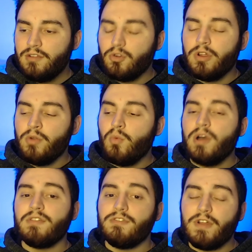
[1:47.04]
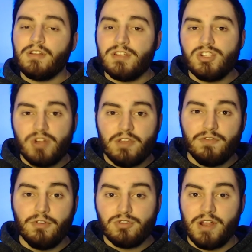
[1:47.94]
or it was a fairly
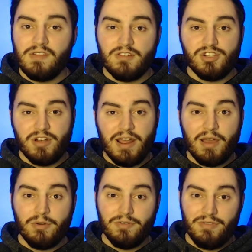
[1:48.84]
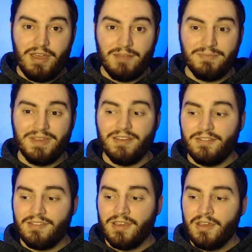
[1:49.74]
stressful transition out of that,
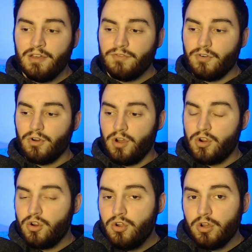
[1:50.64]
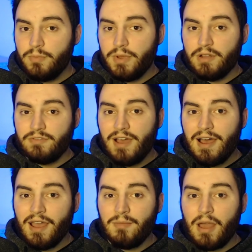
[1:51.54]
because for a good bit of
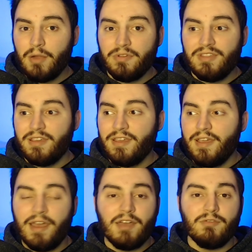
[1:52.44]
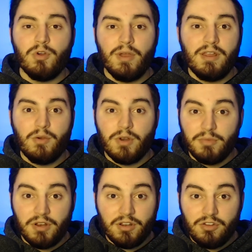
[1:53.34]
time I was thinking I have no idea what I'm
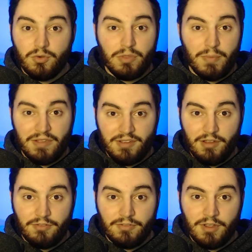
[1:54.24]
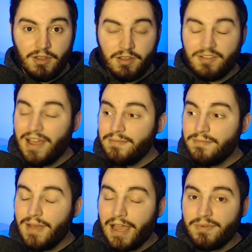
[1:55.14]
going to do with myself, because
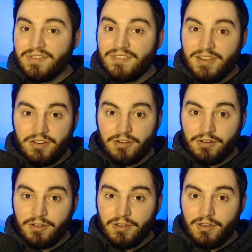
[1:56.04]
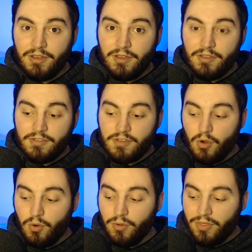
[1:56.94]
I'm a senior.
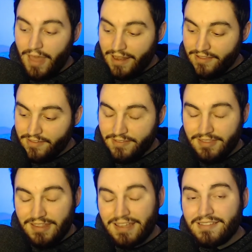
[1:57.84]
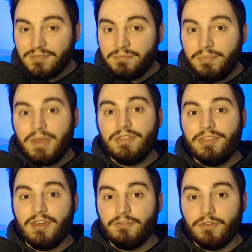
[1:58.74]
So it's a big
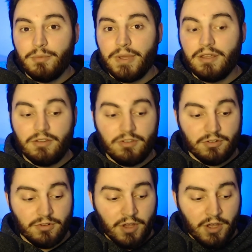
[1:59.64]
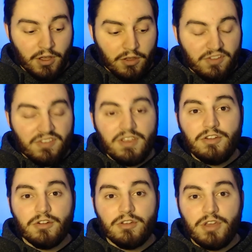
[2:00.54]
thing for me to
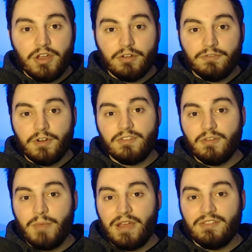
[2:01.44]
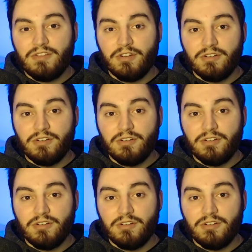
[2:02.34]
senior year, first semester,